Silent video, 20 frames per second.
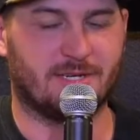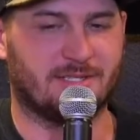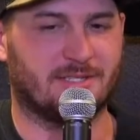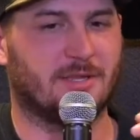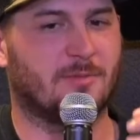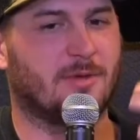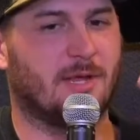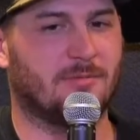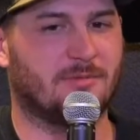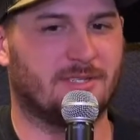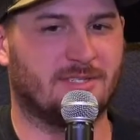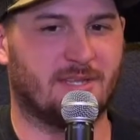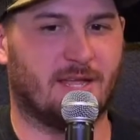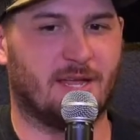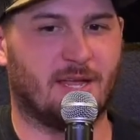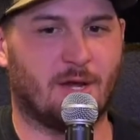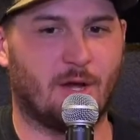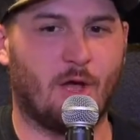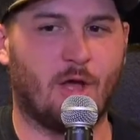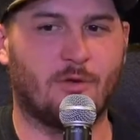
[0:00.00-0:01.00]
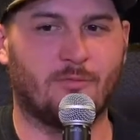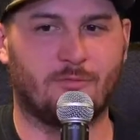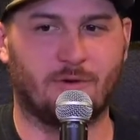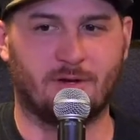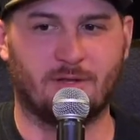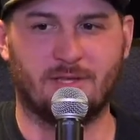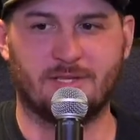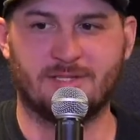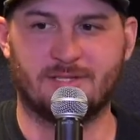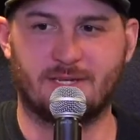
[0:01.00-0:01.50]
because sometimes it's like an
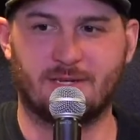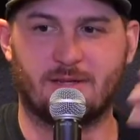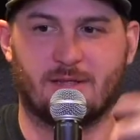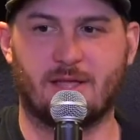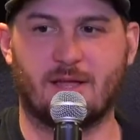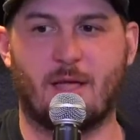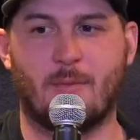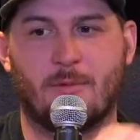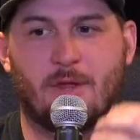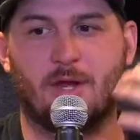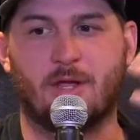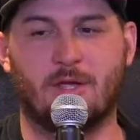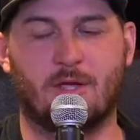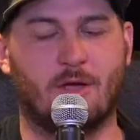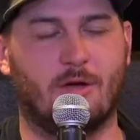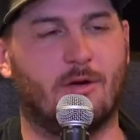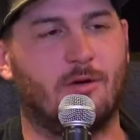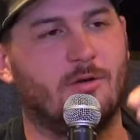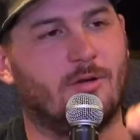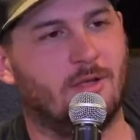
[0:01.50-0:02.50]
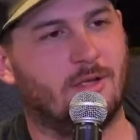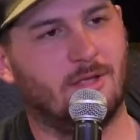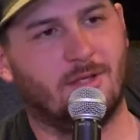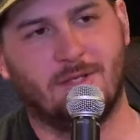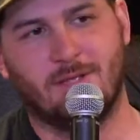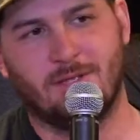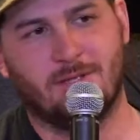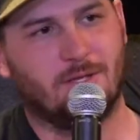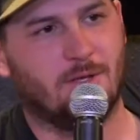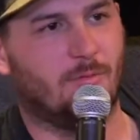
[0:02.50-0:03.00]
unrealistic, like I'm gonna go
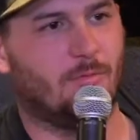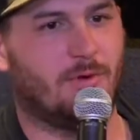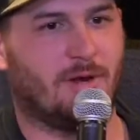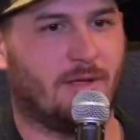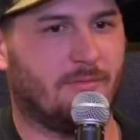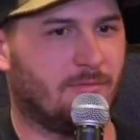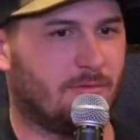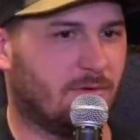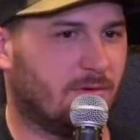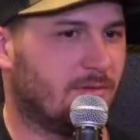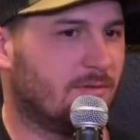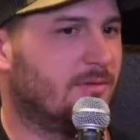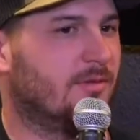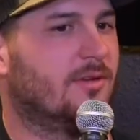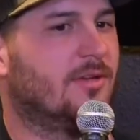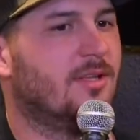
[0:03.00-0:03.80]
whatever,